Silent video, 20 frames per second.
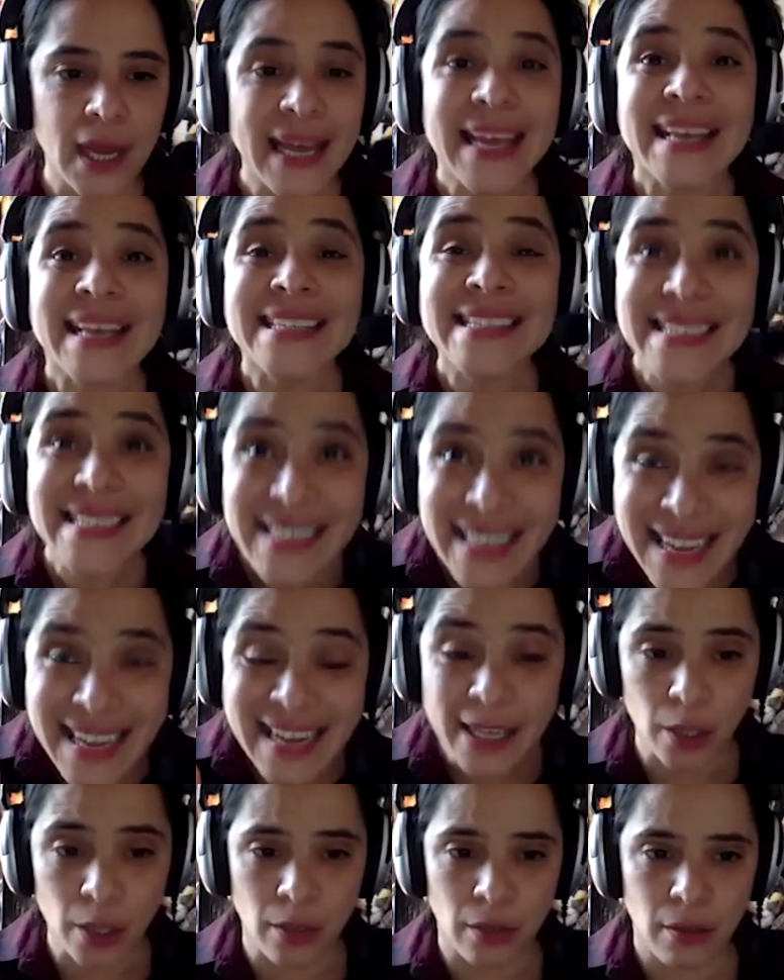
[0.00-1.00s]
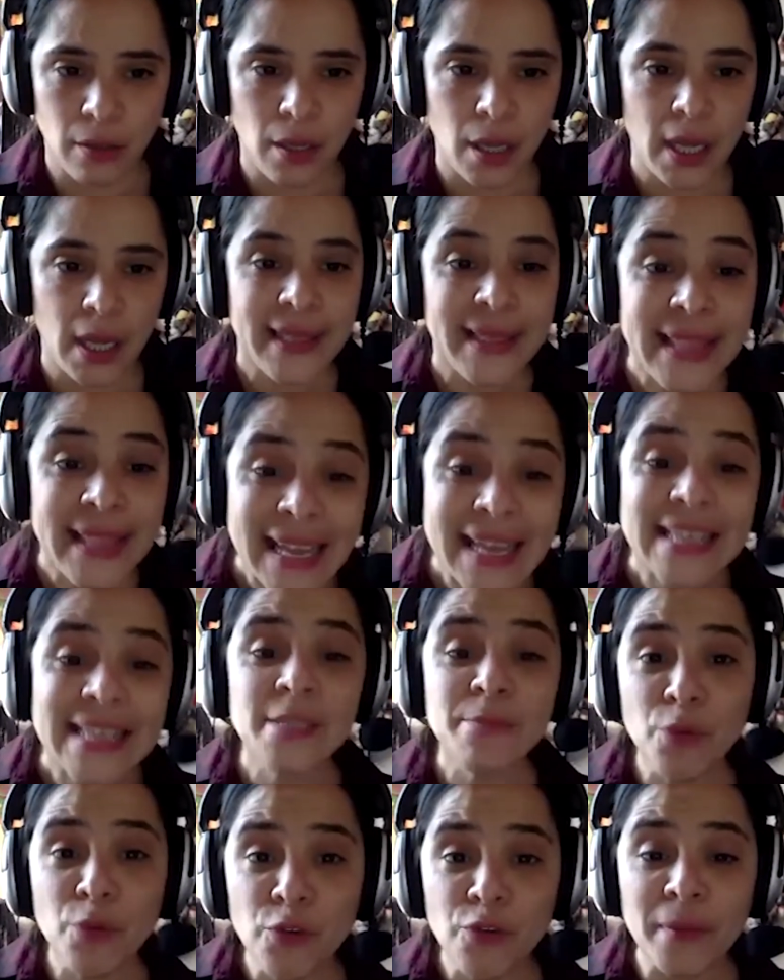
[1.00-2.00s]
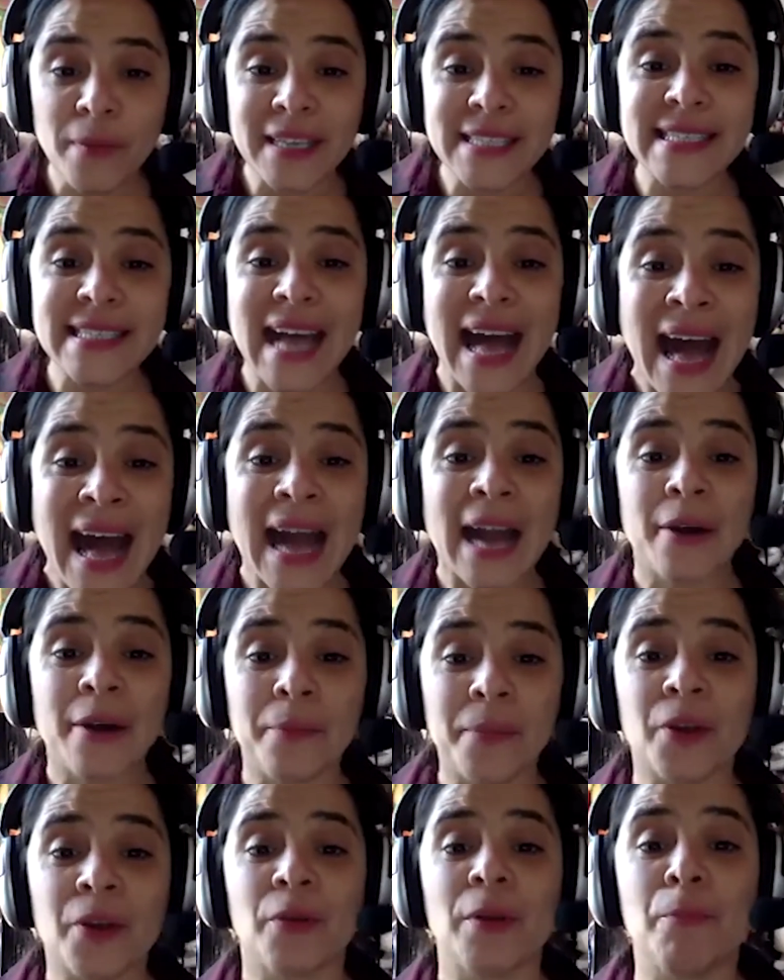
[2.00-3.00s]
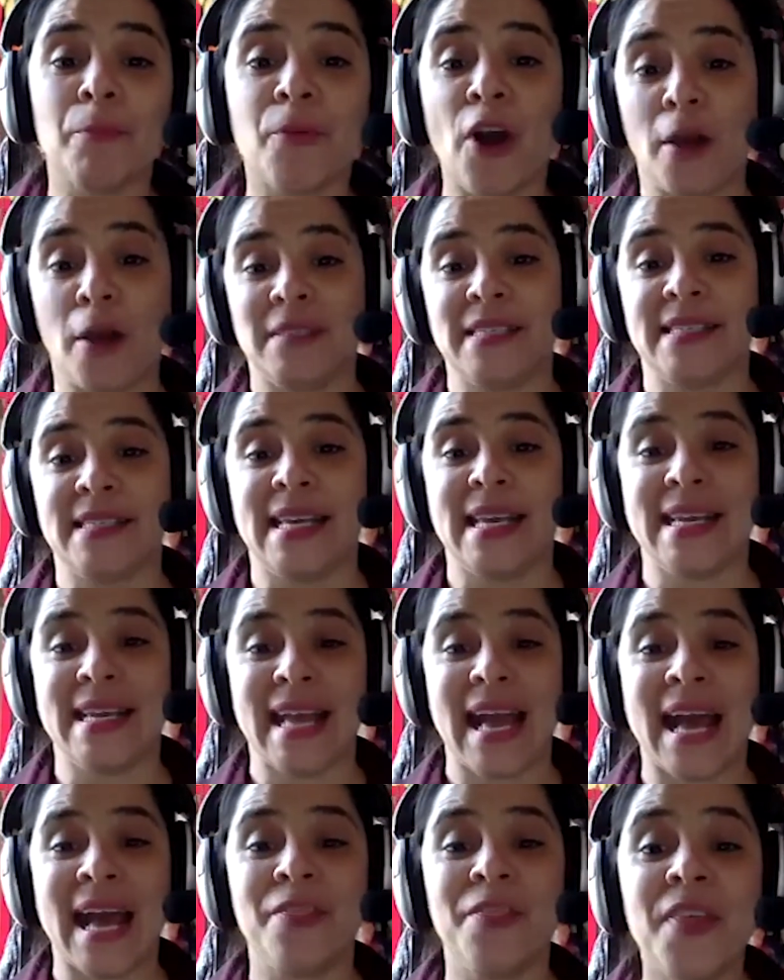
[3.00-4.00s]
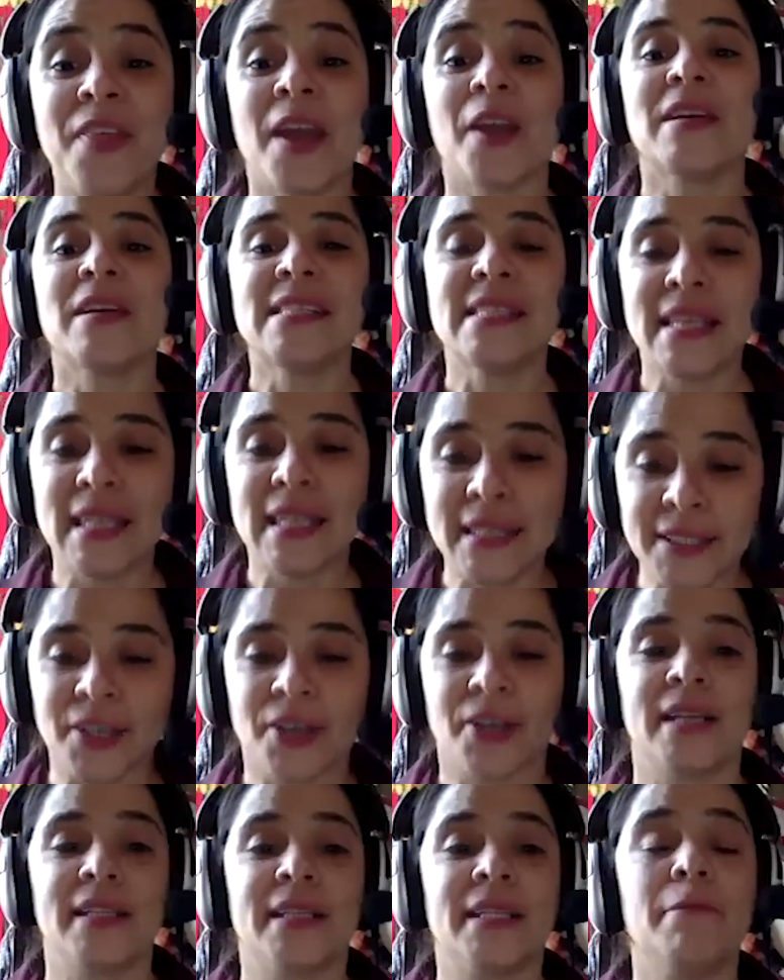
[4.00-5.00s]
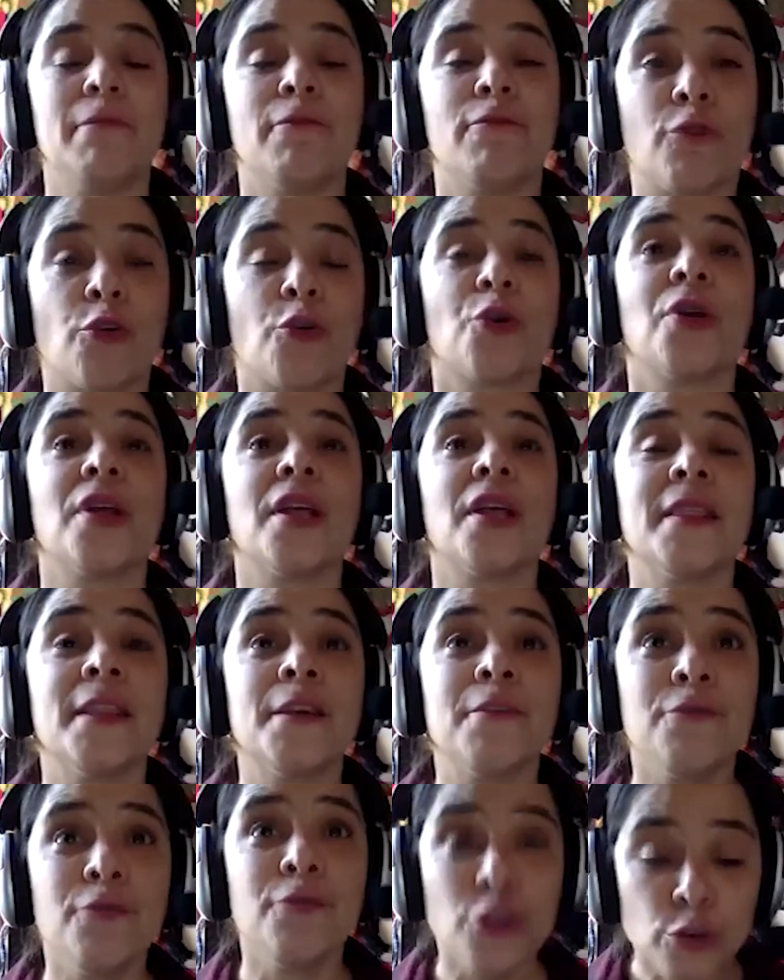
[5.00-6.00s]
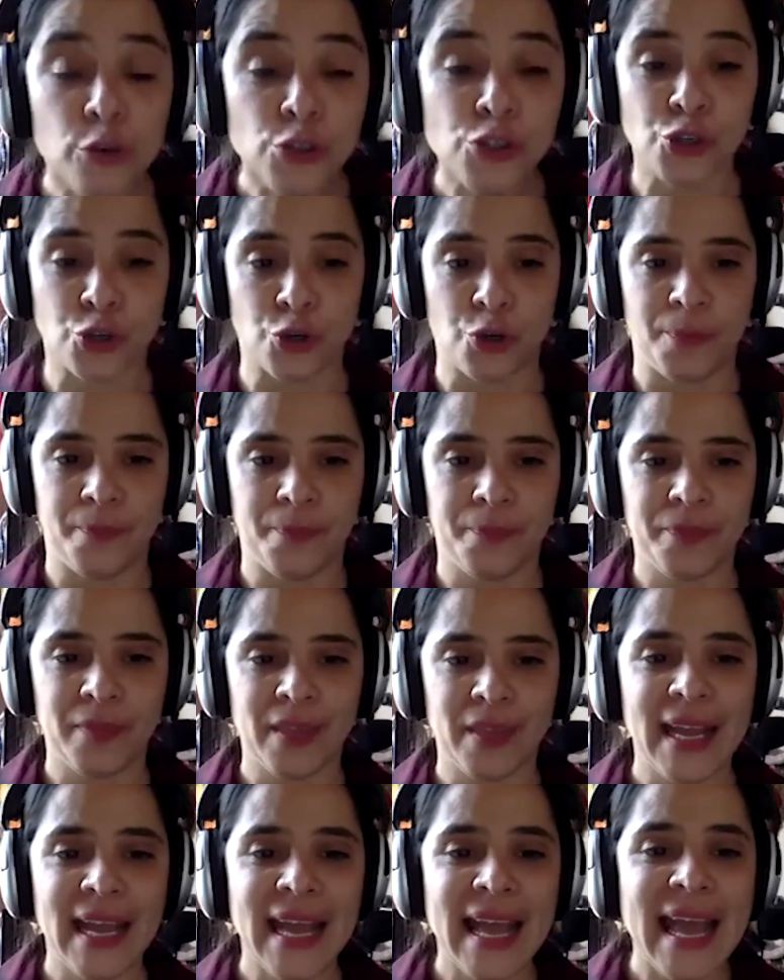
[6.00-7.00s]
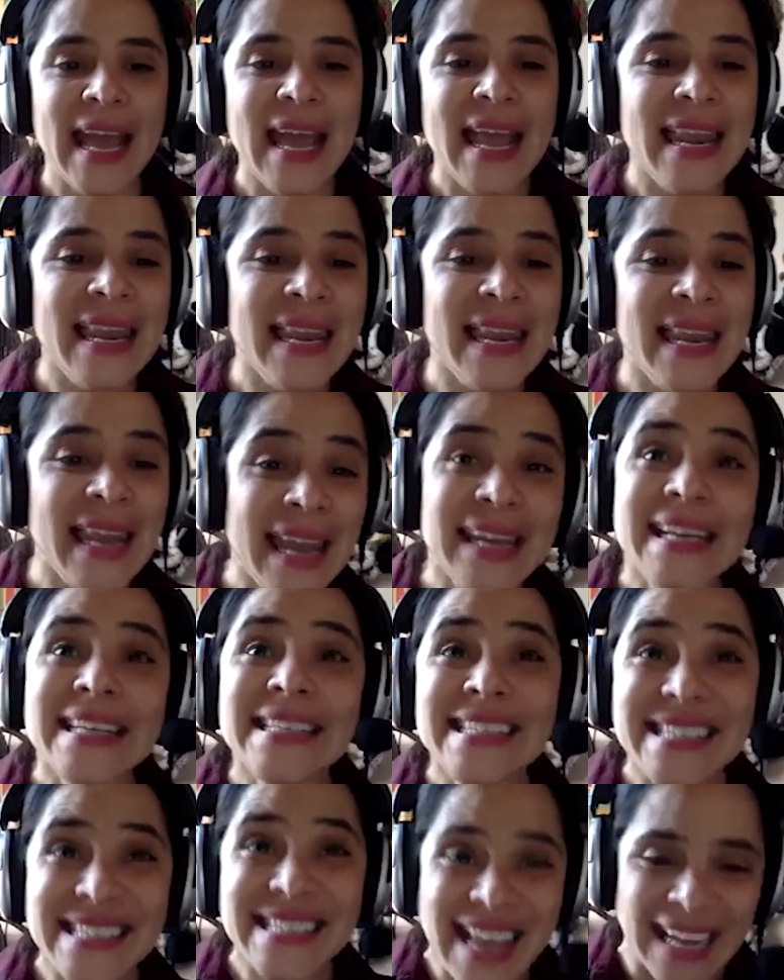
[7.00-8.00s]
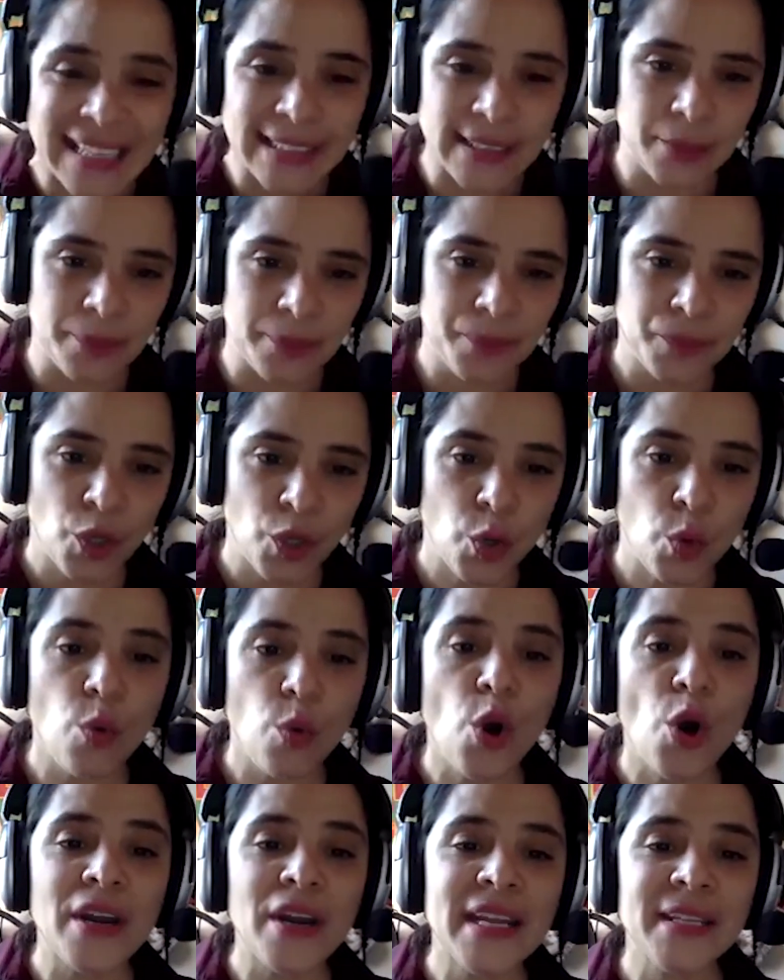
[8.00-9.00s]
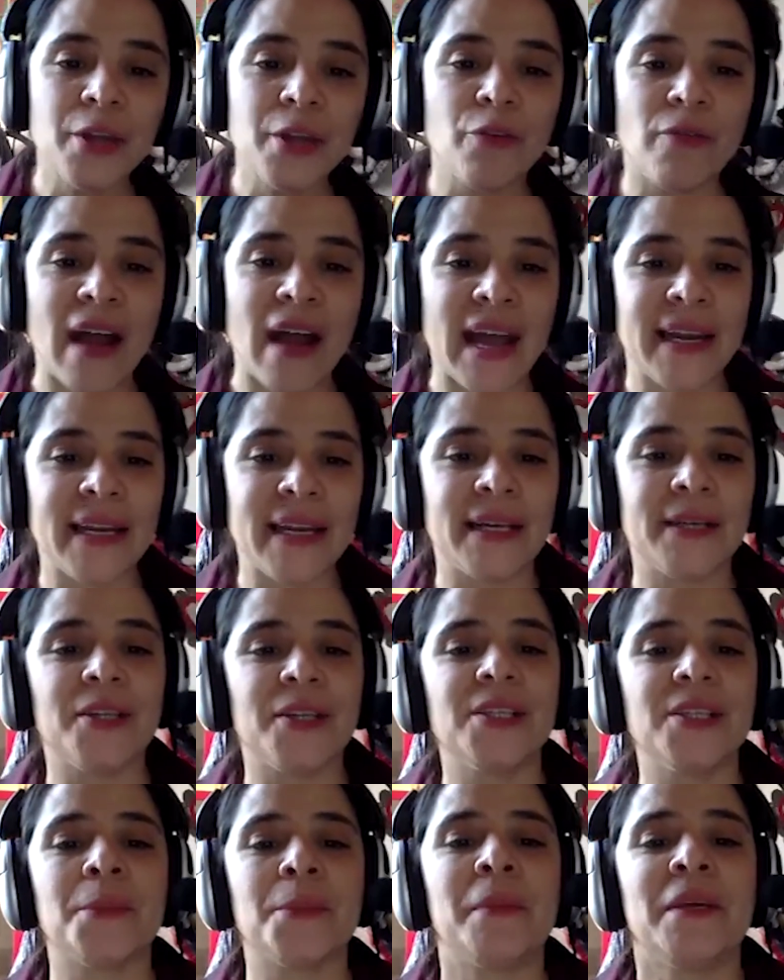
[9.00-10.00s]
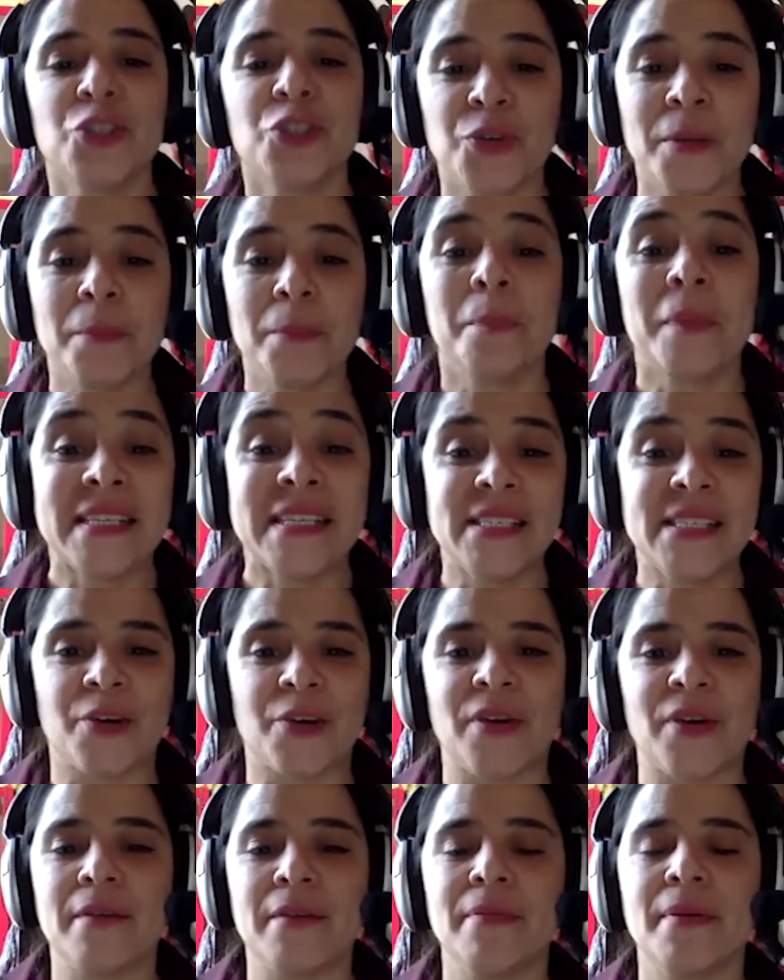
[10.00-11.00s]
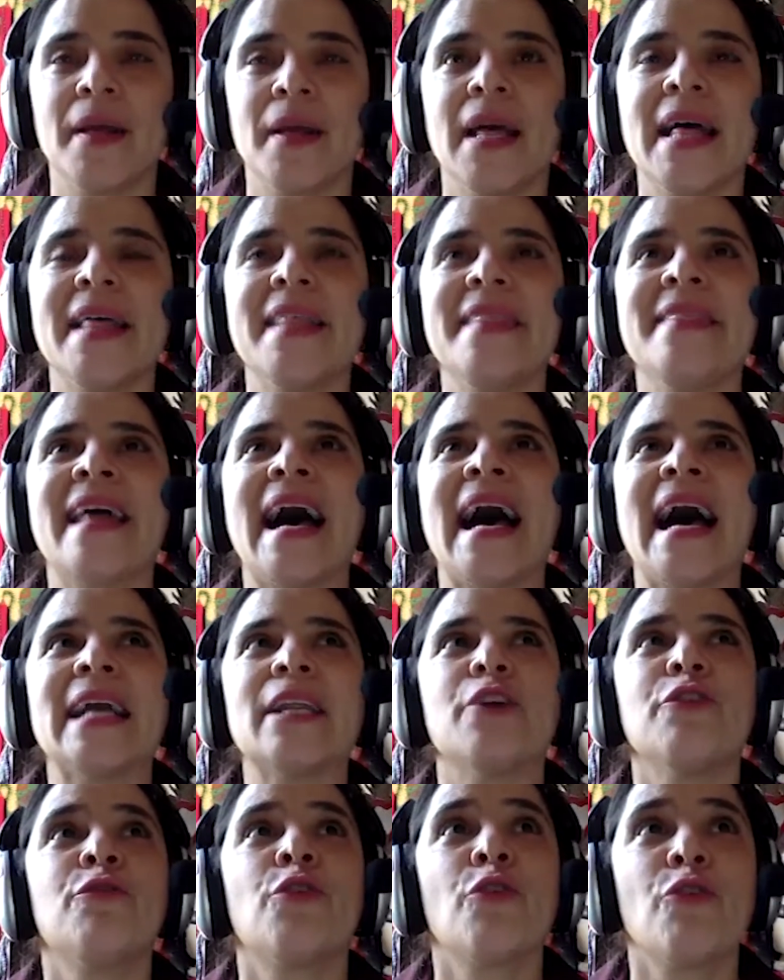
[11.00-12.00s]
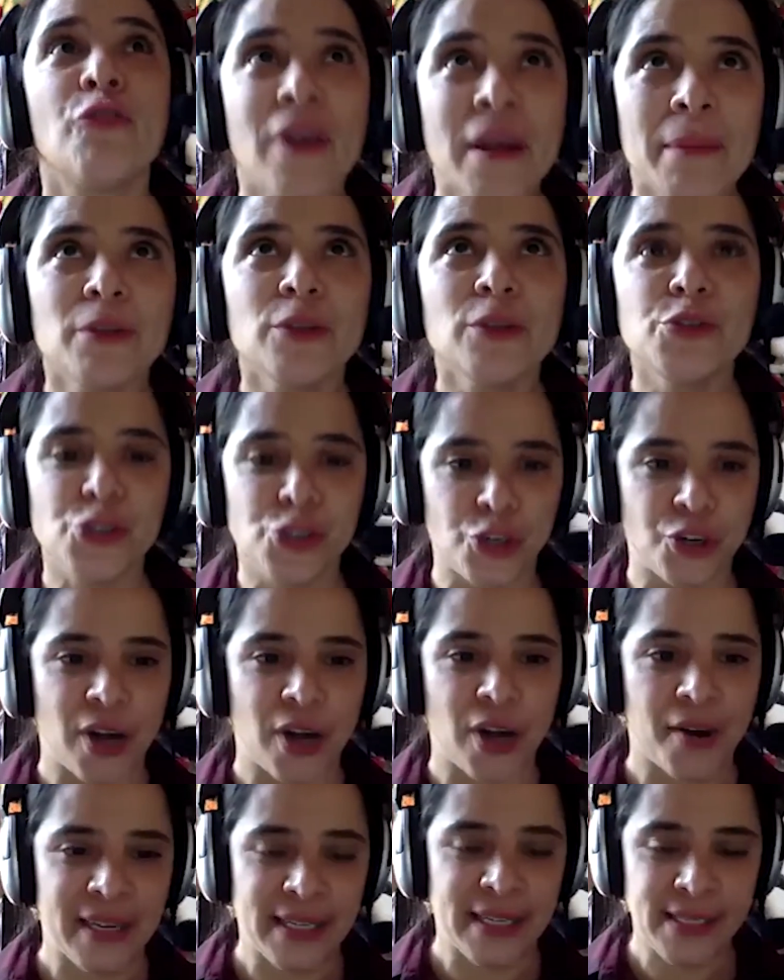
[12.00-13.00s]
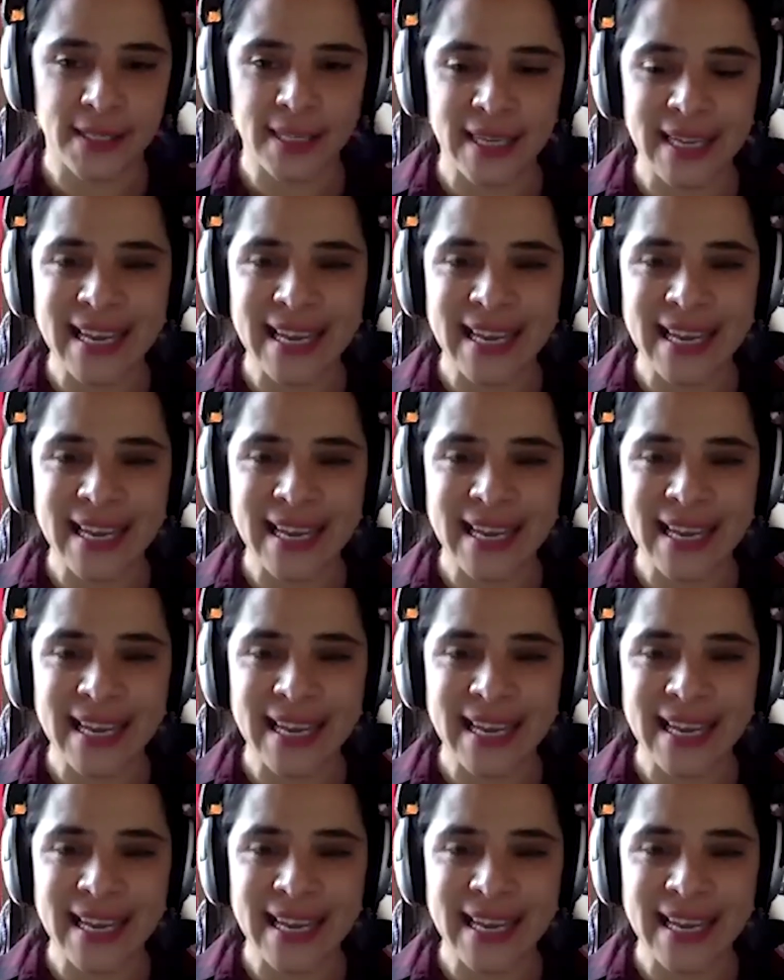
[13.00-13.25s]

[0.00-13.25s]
Still, these movements are very promising, and there is an alternative for the future. Lenin said, quoting the writer Dmitry Pisarev, that for revolutionaries,